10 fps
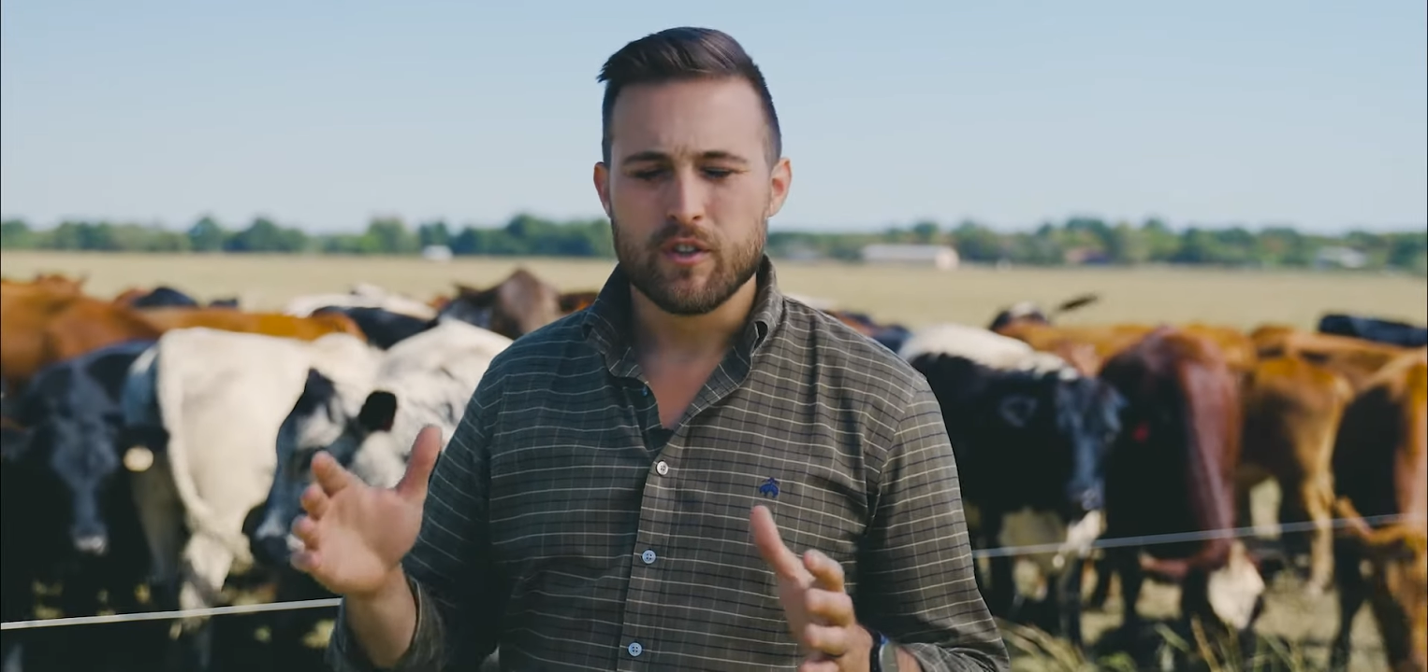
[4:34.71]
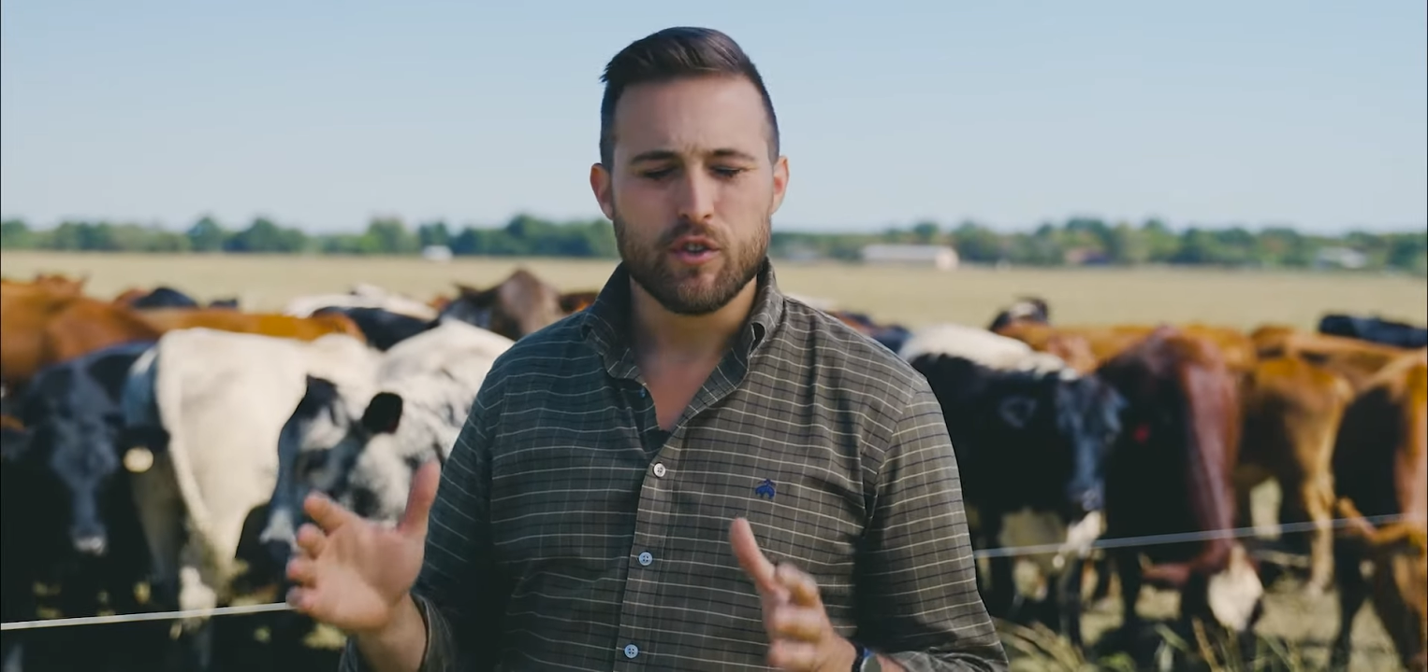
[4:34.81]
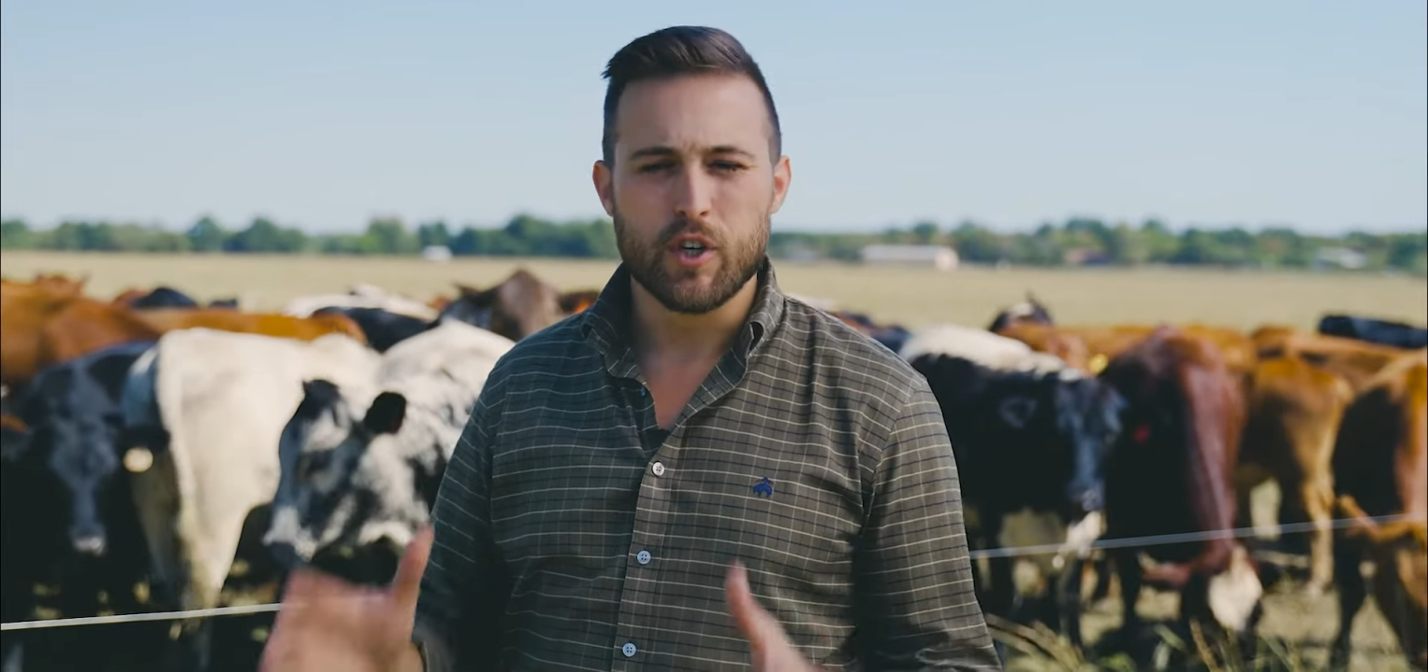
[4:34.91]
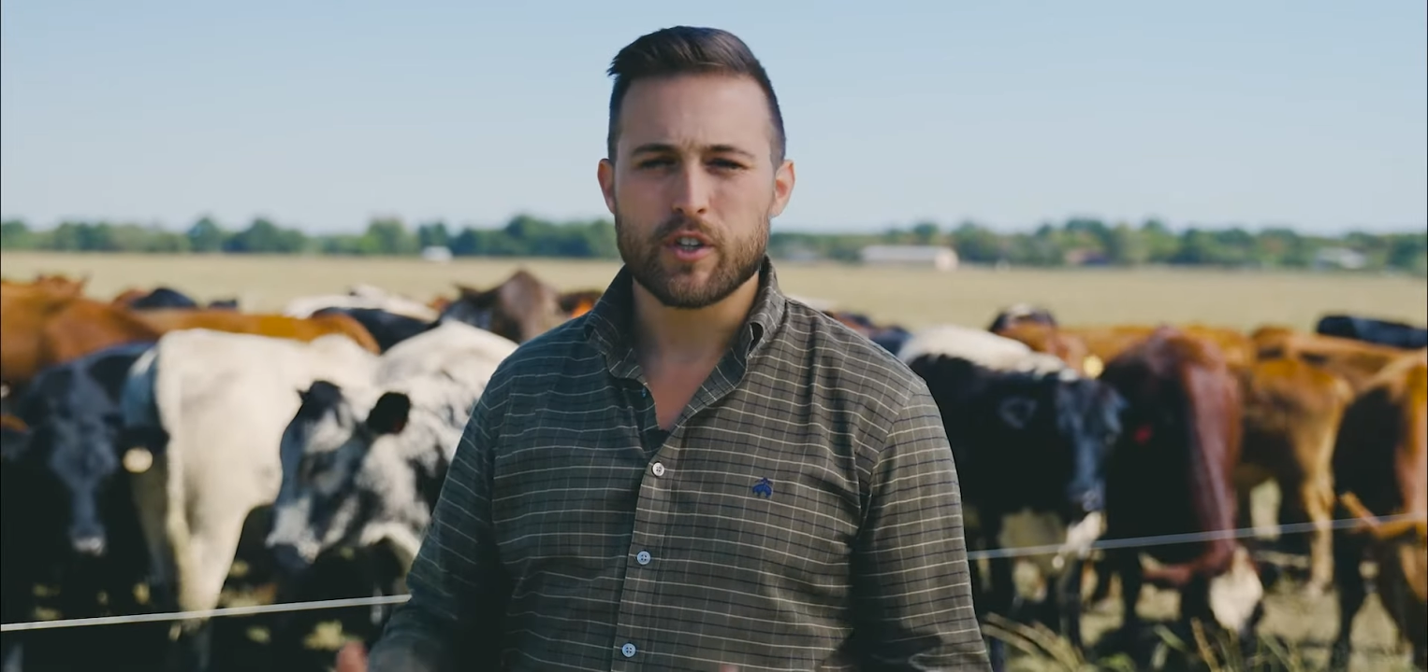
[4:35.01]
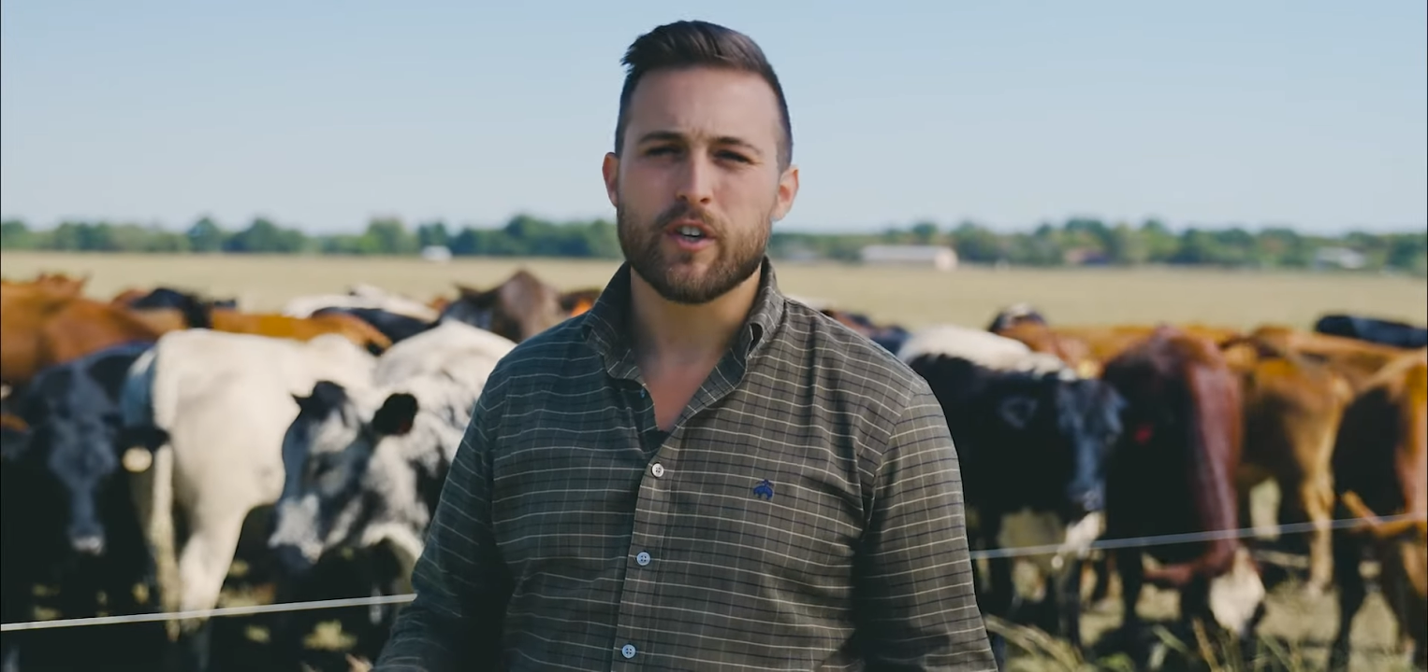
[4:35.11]

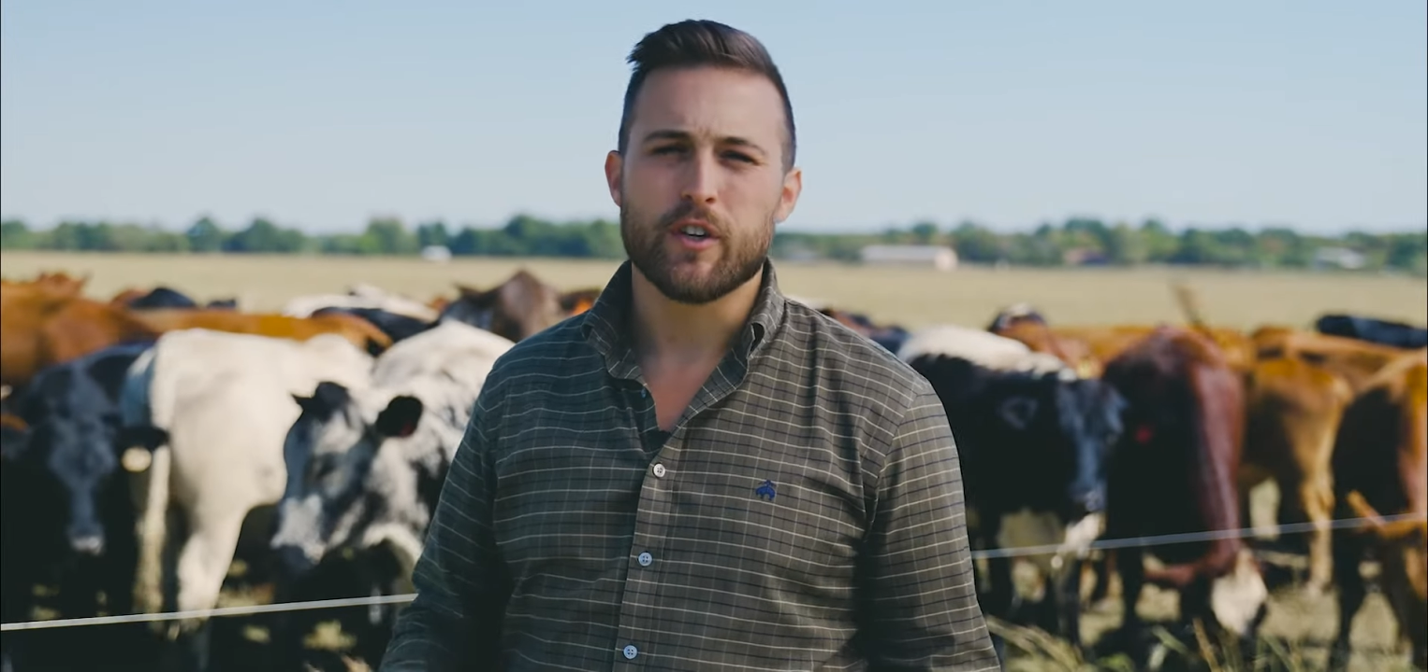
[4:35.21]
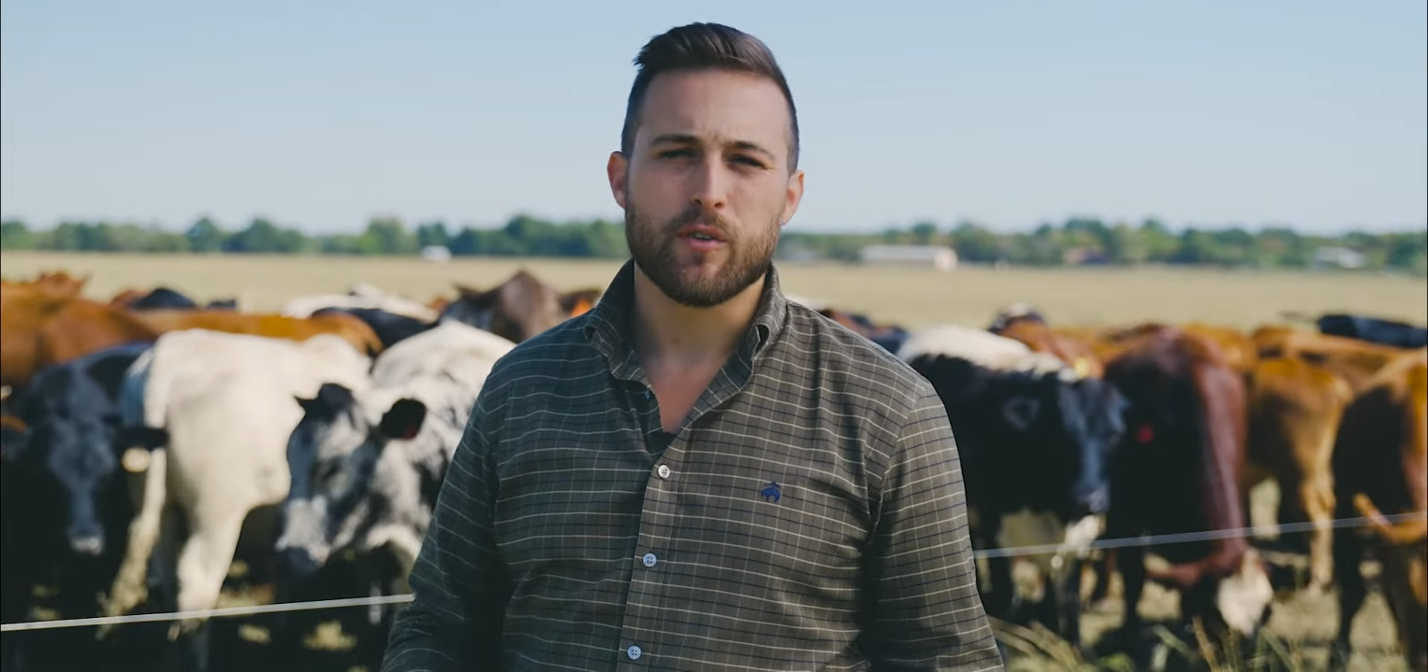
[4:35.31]
just get